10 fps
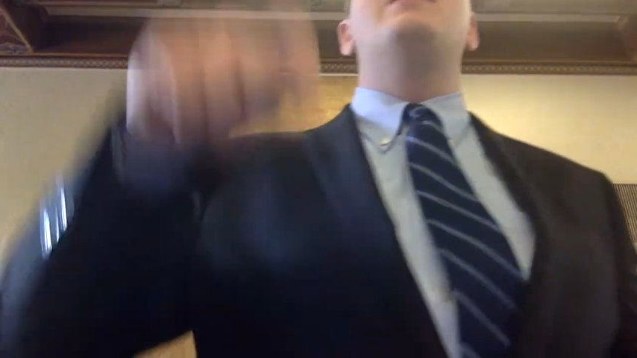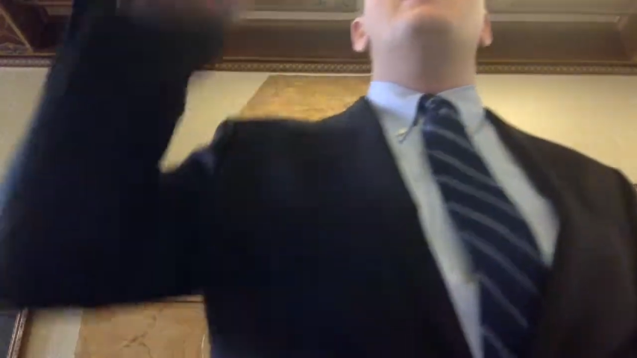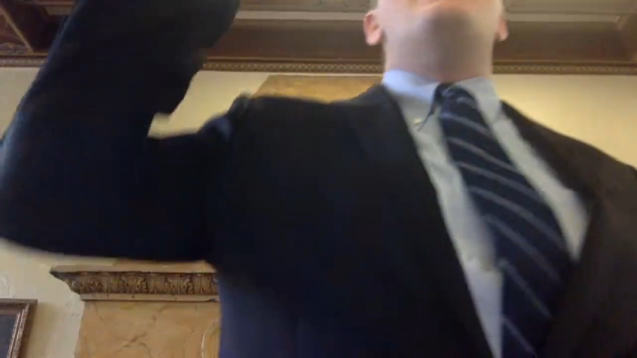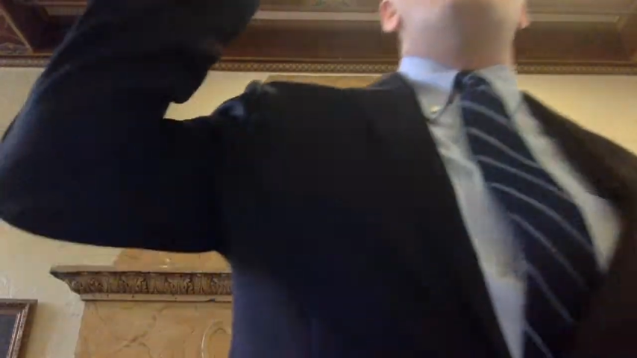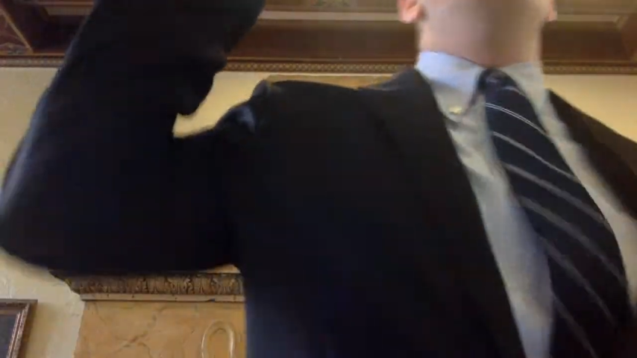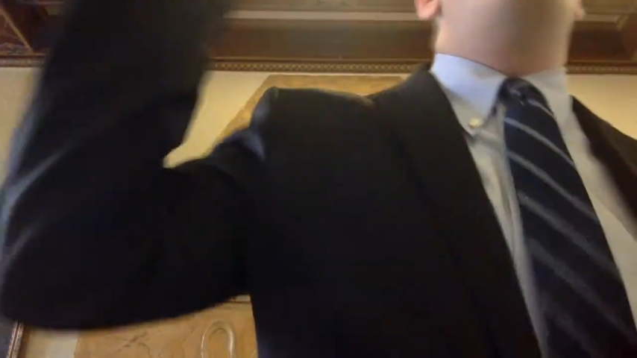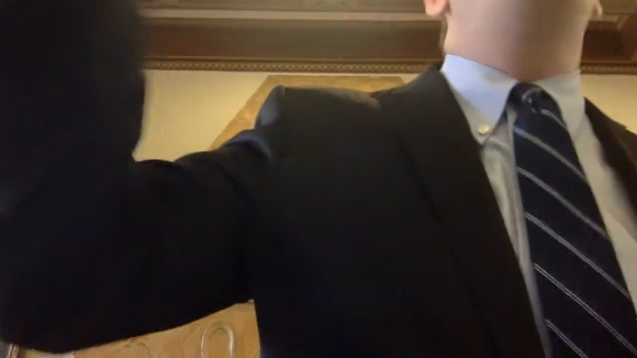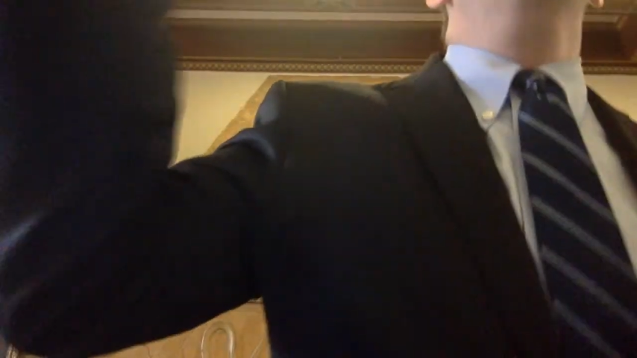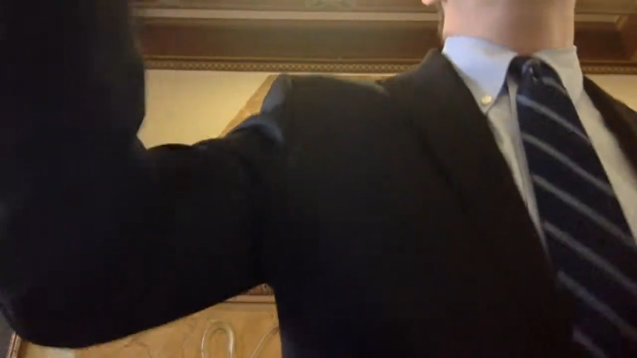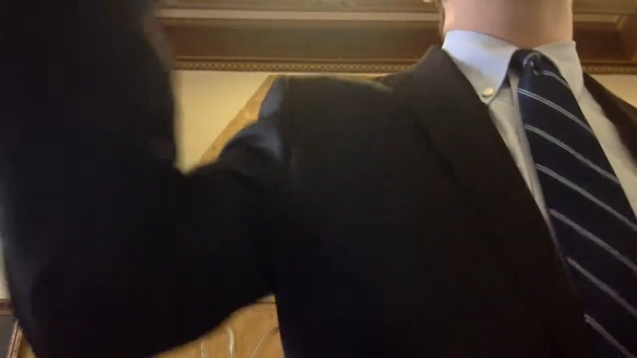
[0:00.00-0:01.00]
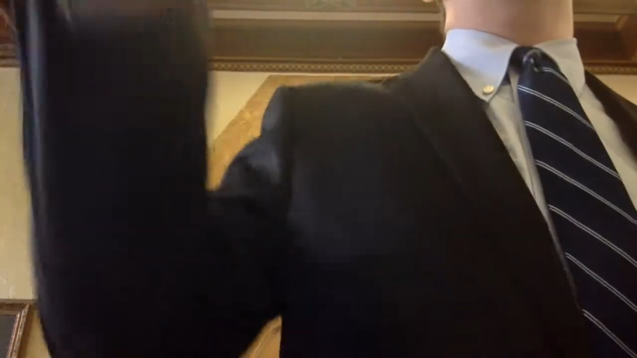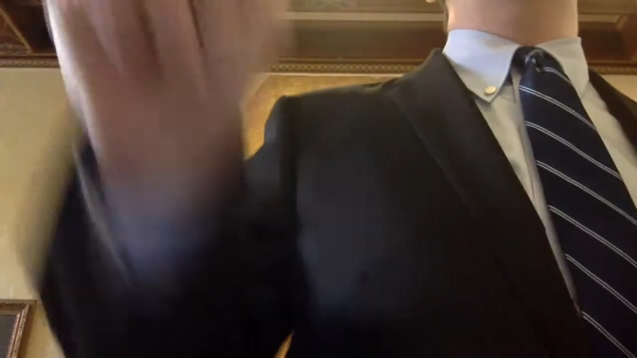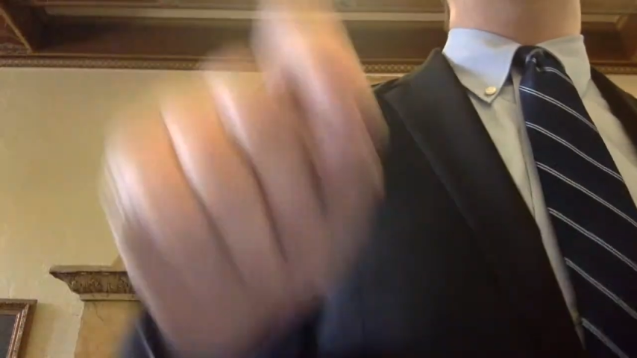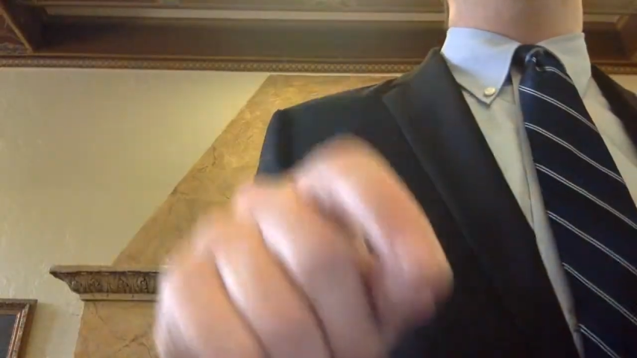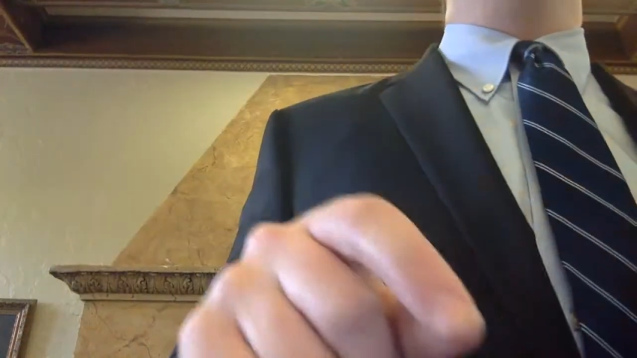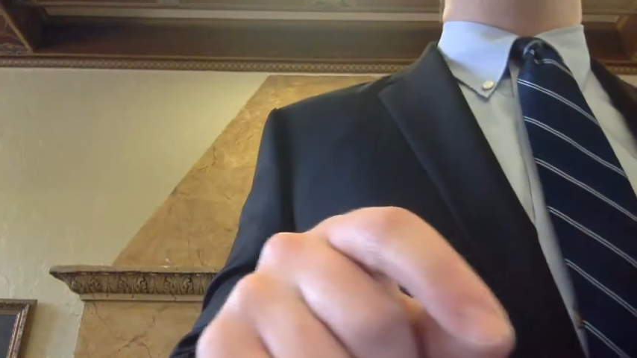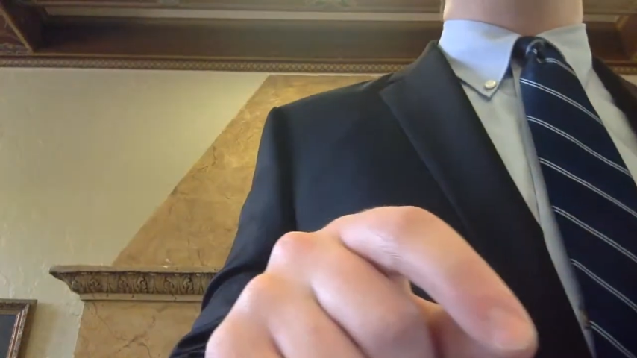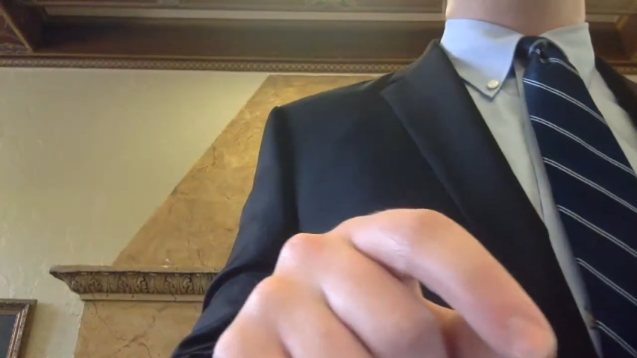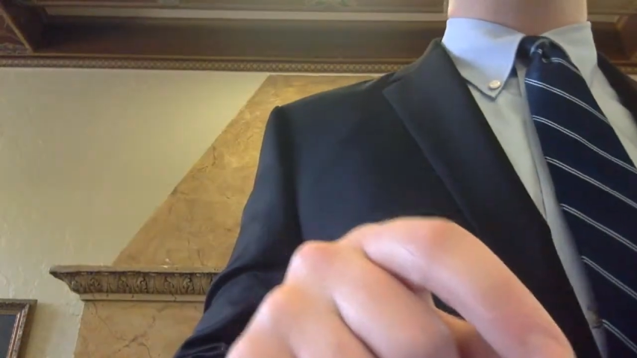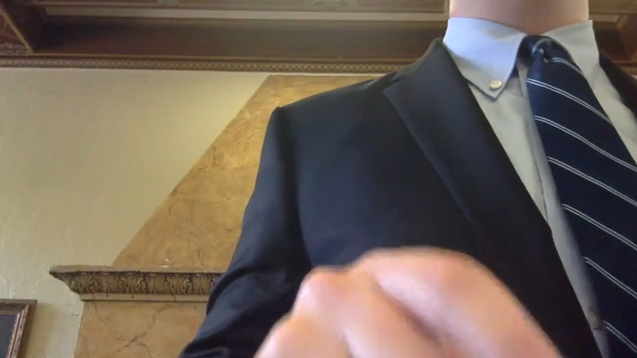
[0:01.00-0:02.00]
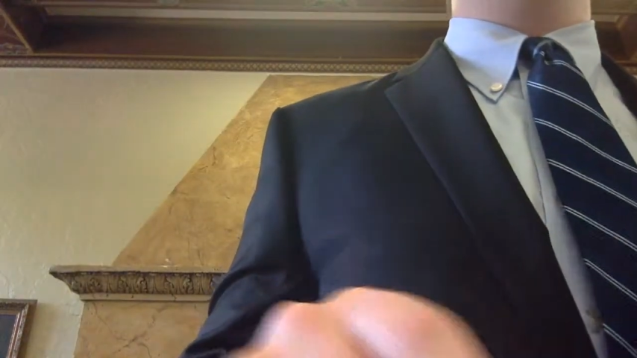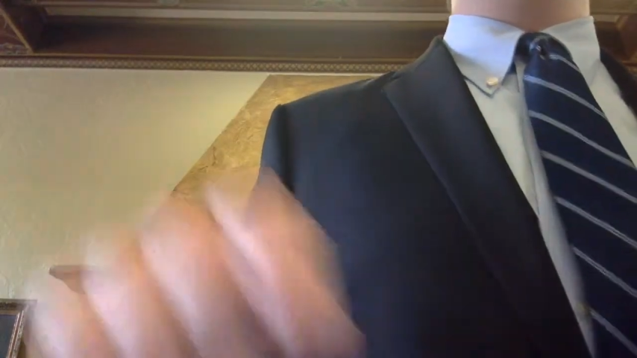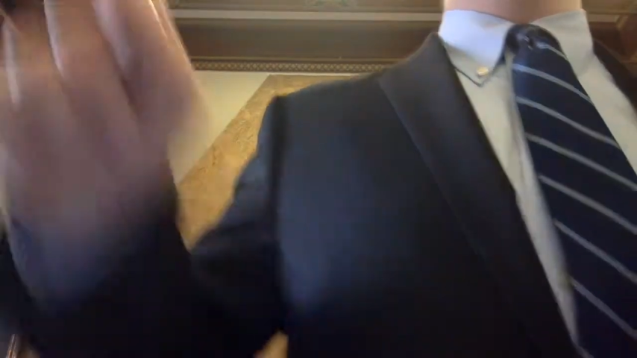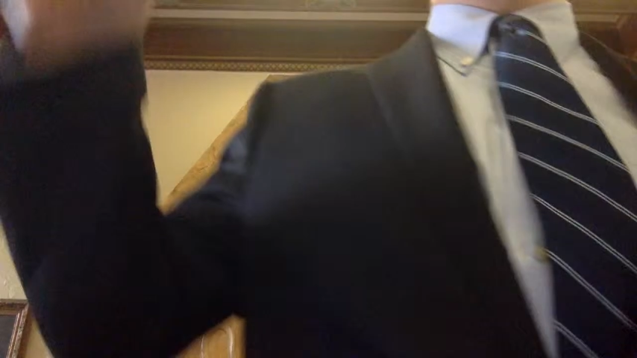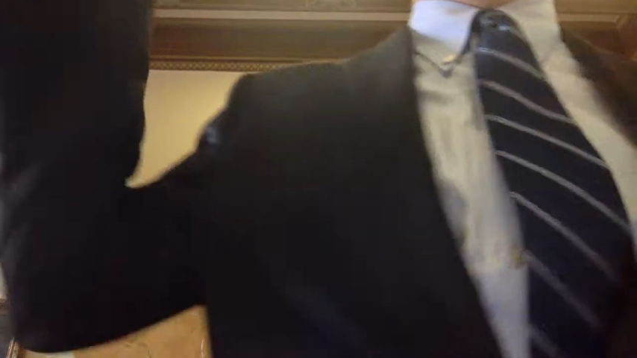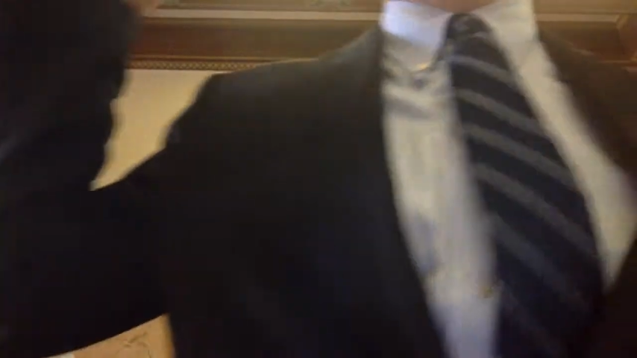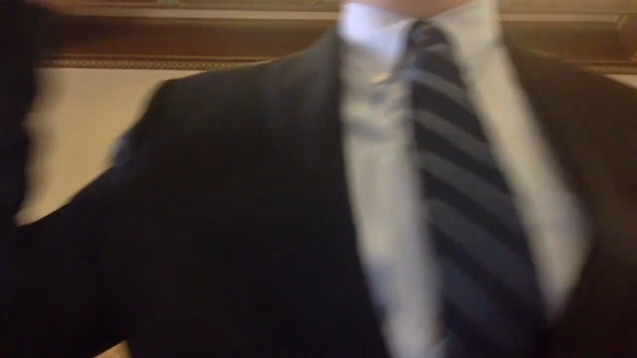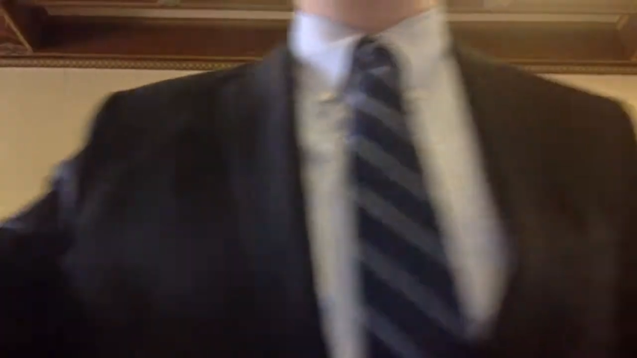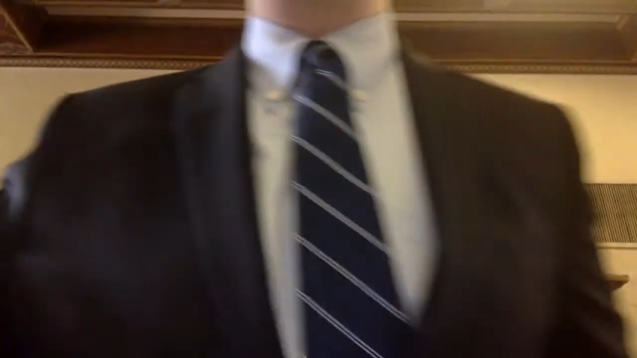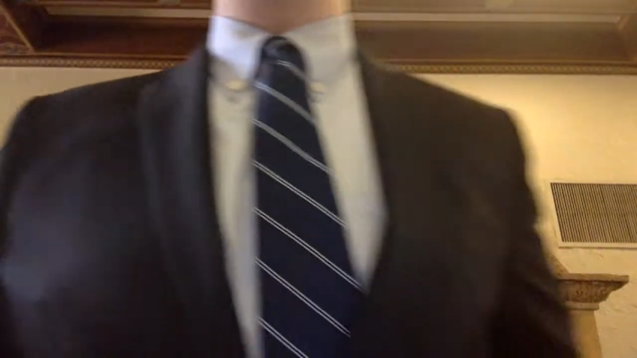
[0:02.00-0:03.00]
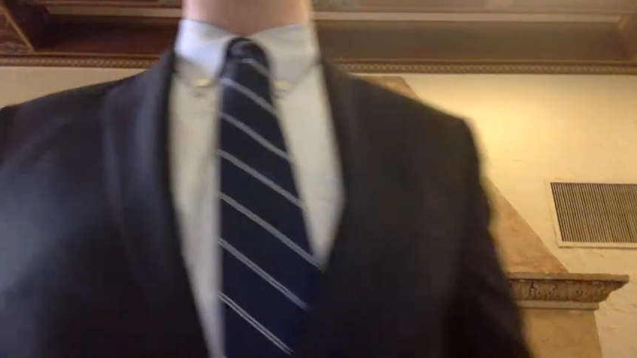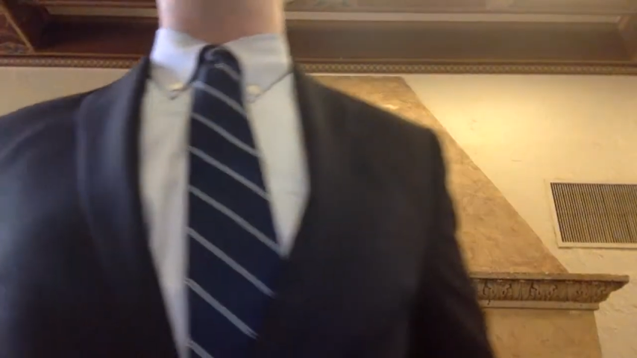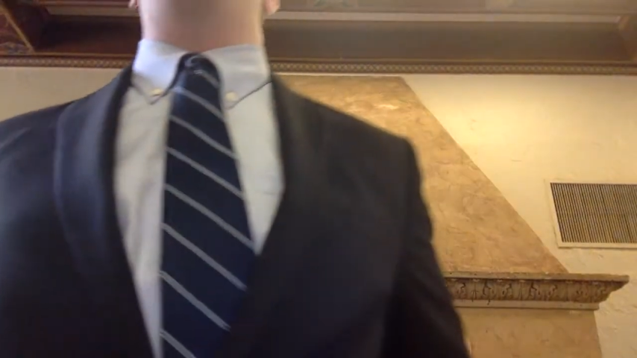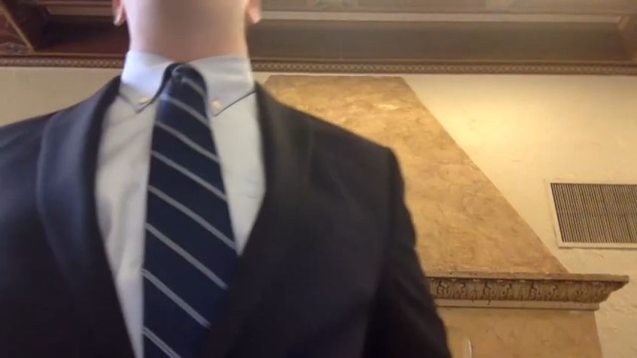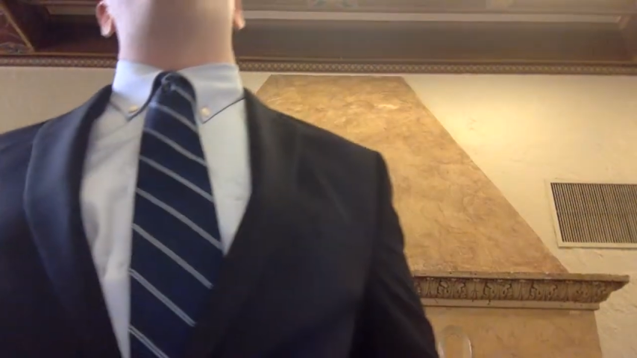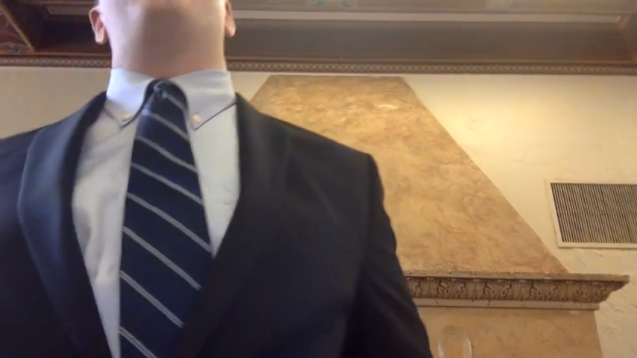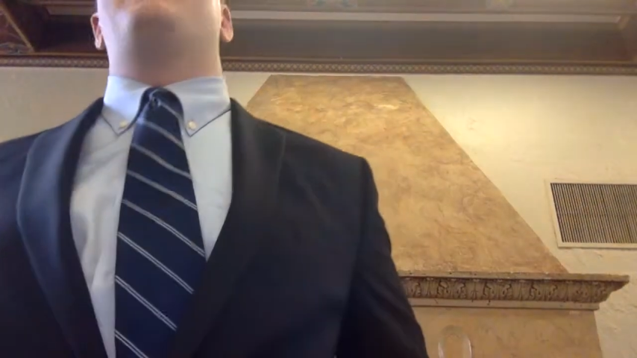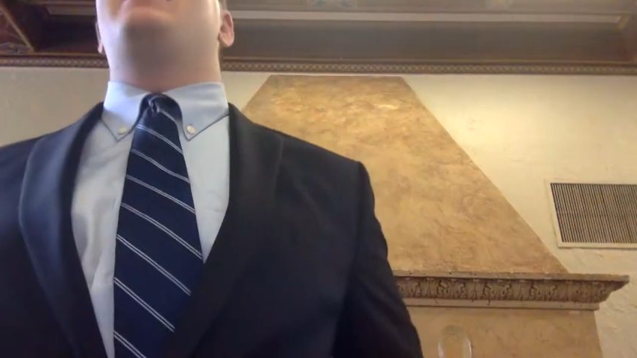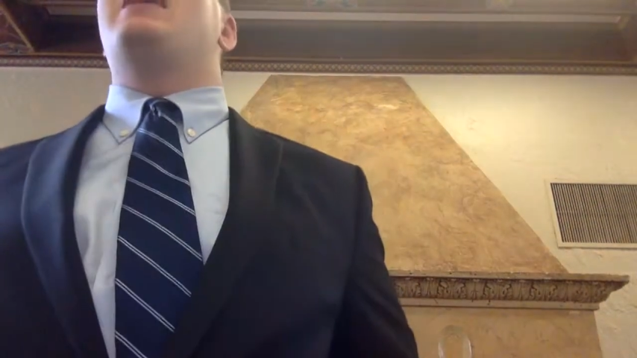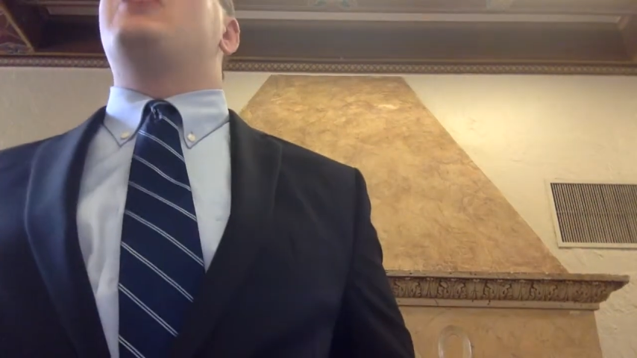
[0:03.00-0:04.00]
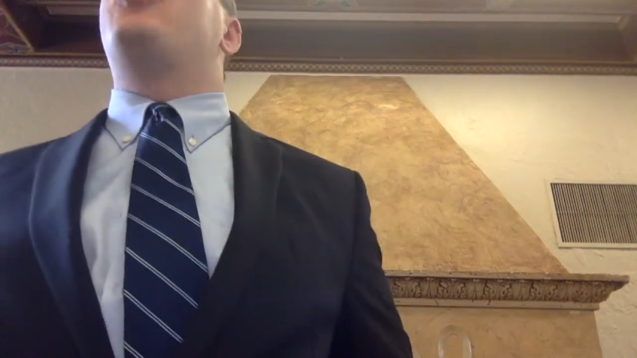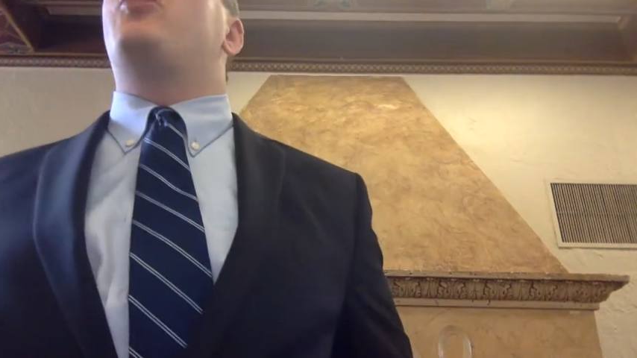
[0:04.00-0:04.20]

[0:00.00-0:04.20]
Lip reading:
Nobody's mouth can be seen.